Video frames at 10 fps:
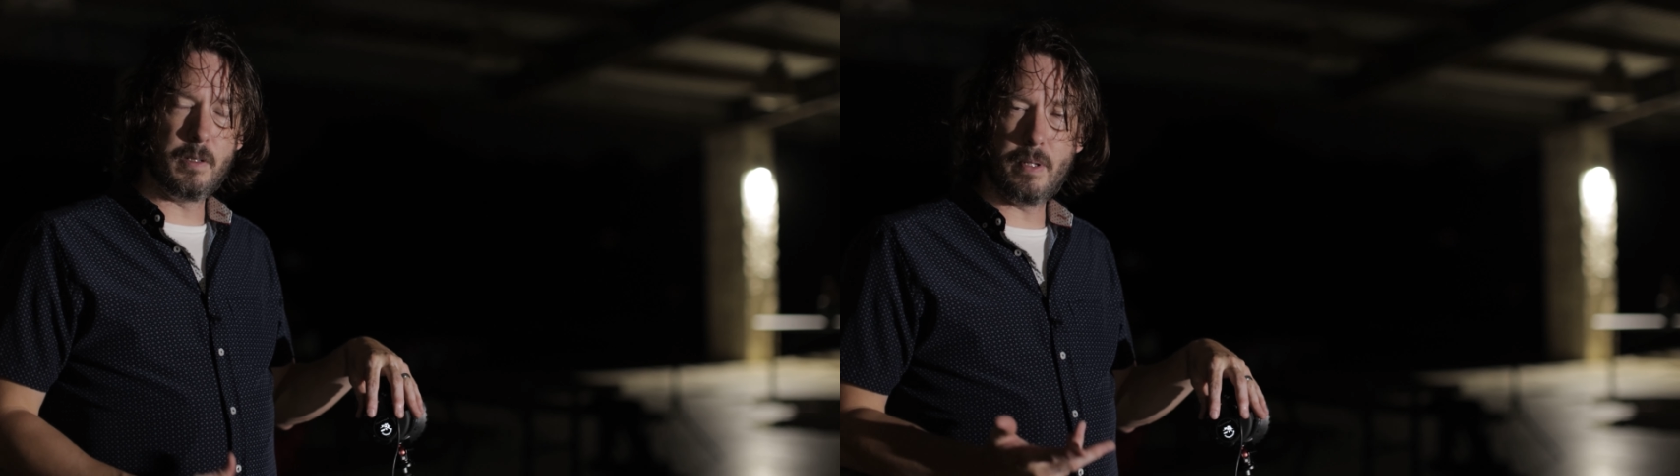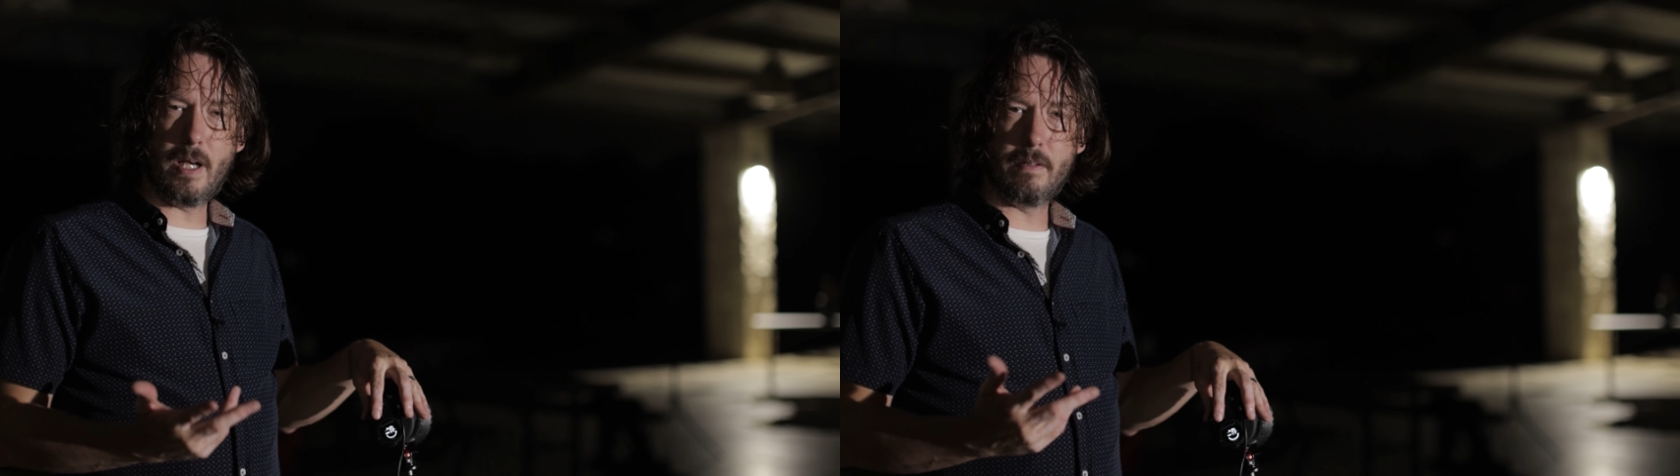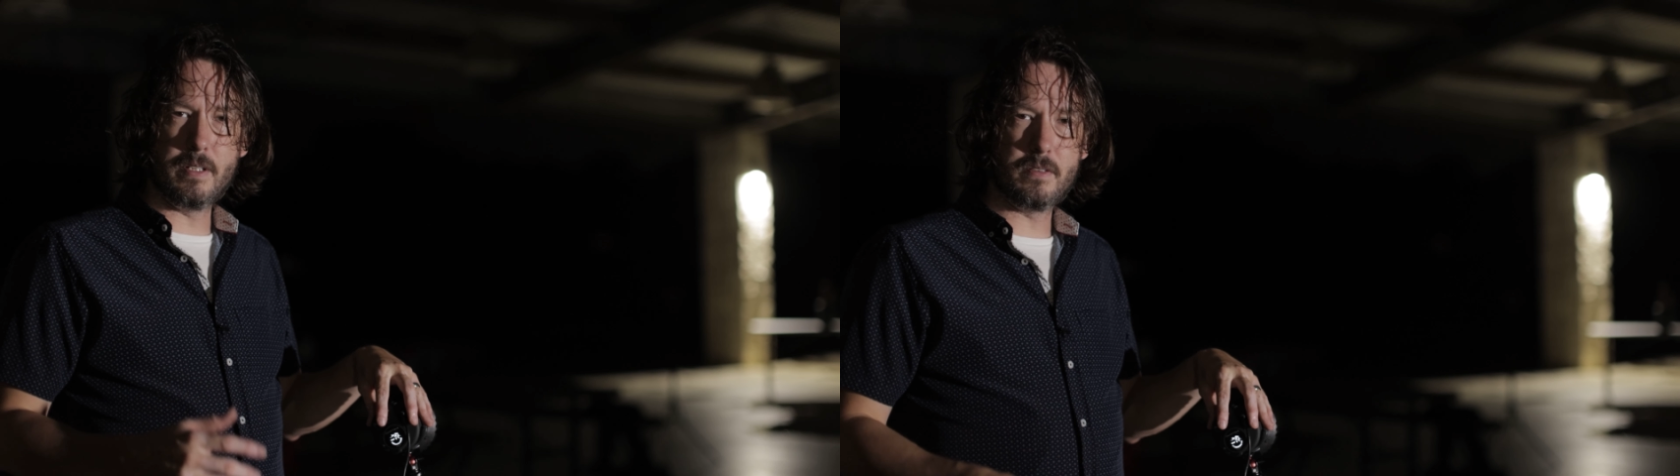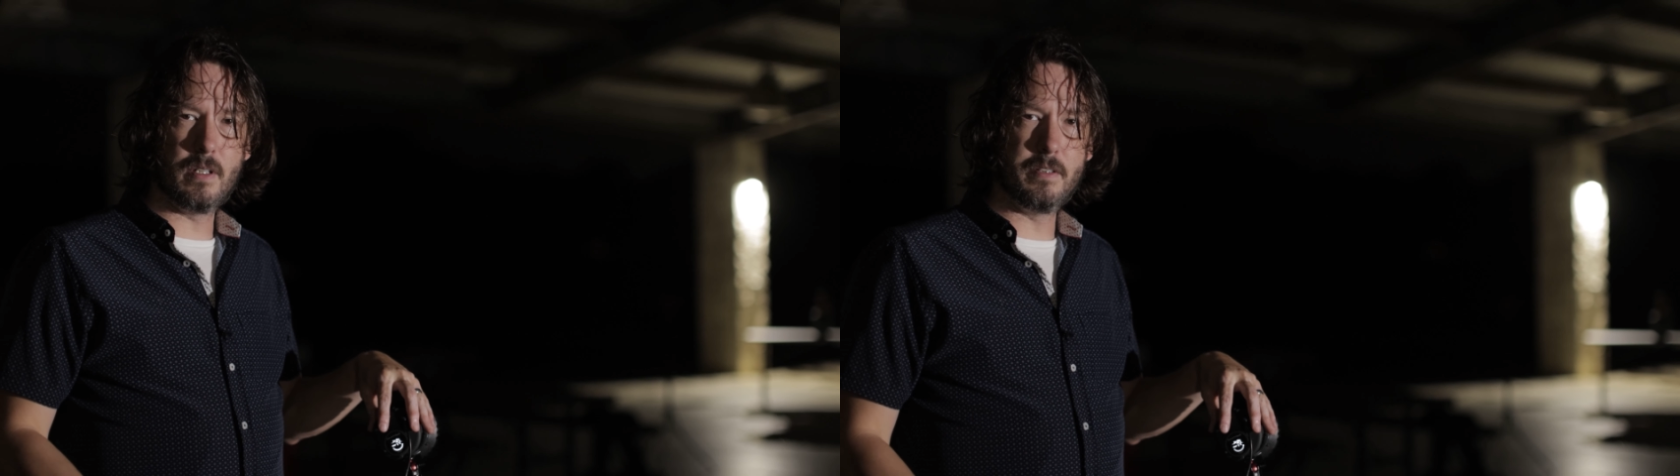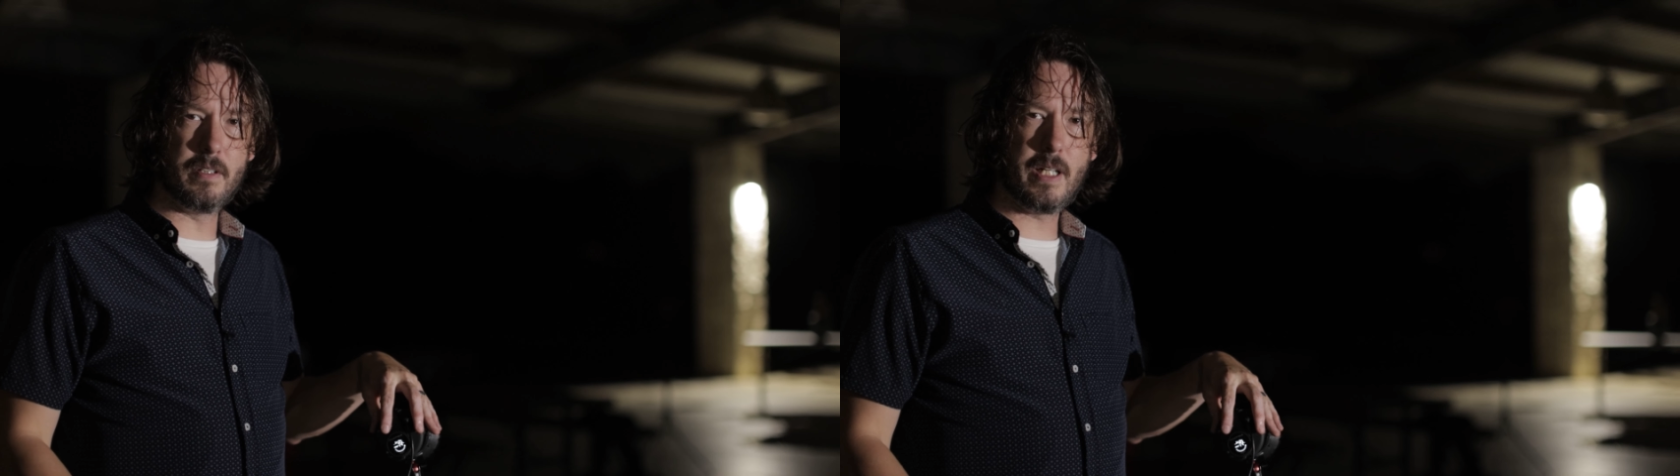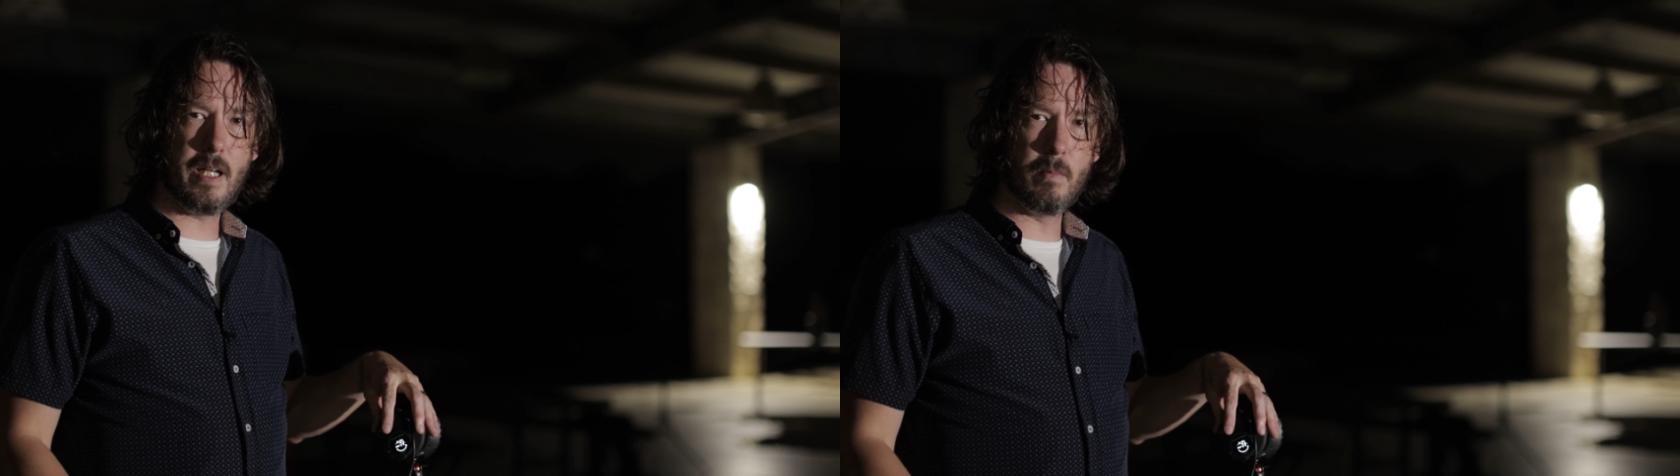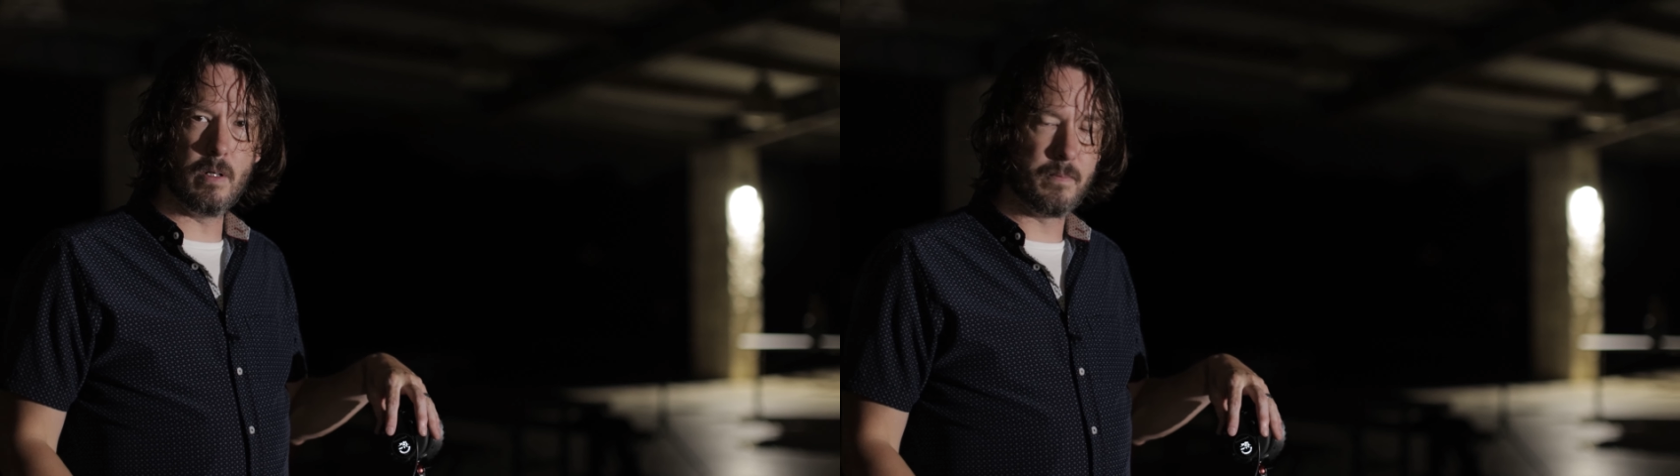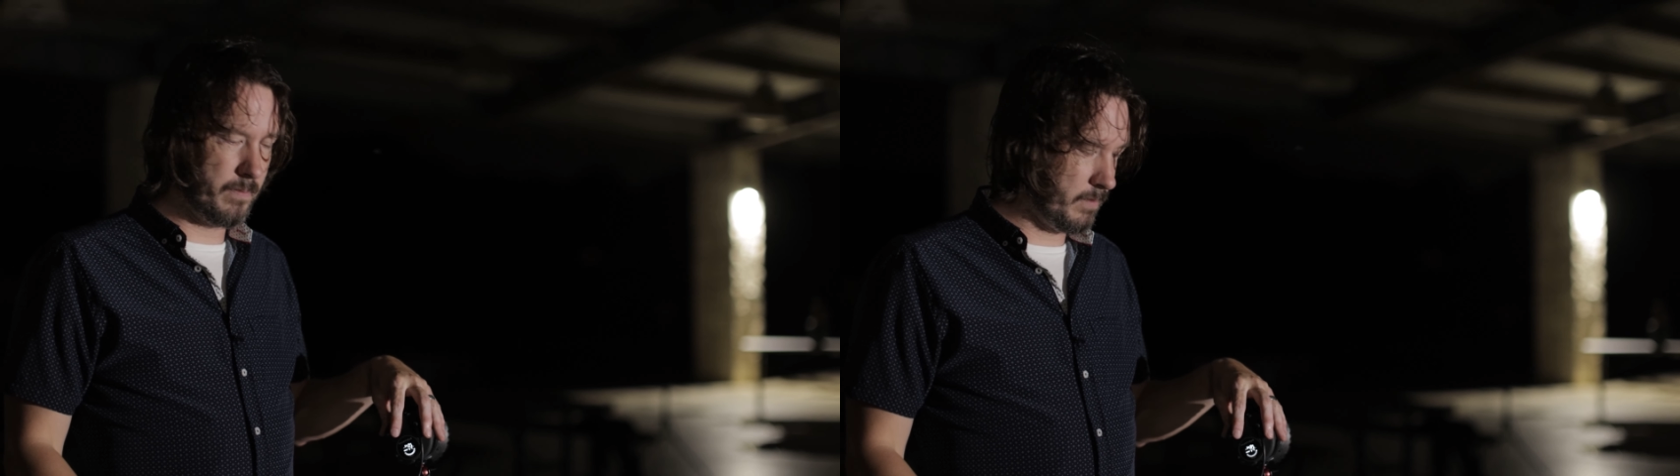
batteries on your camera.